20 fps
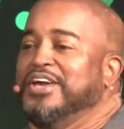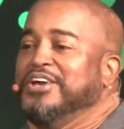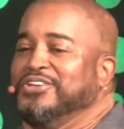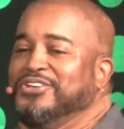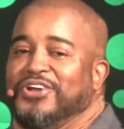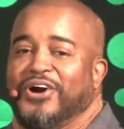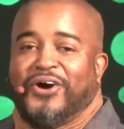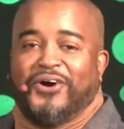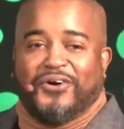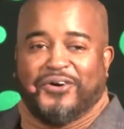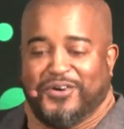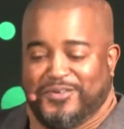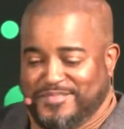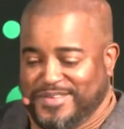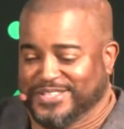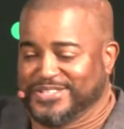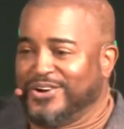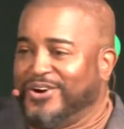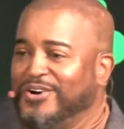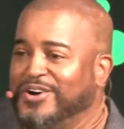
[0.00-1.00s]
Y'all heard me
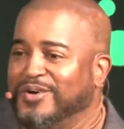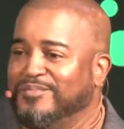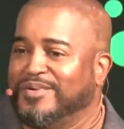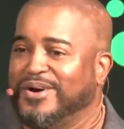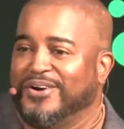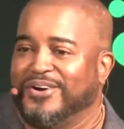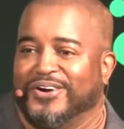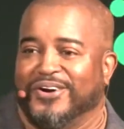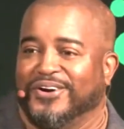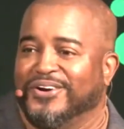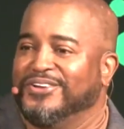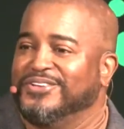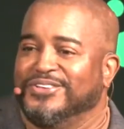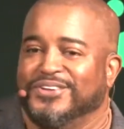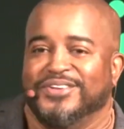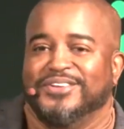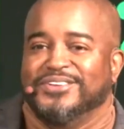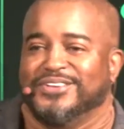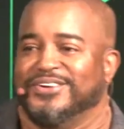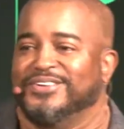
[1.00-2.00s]
talk about her.
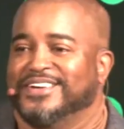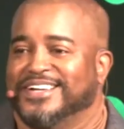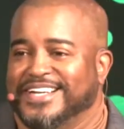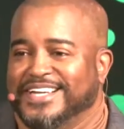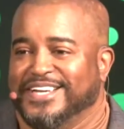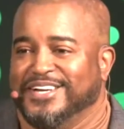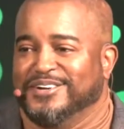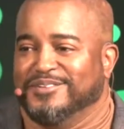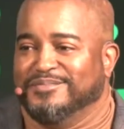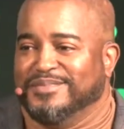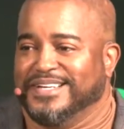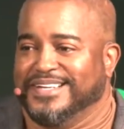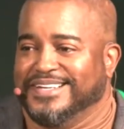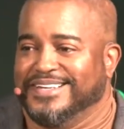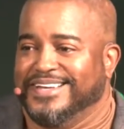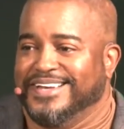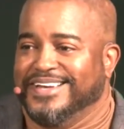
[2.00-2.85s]
You, you didn't hear me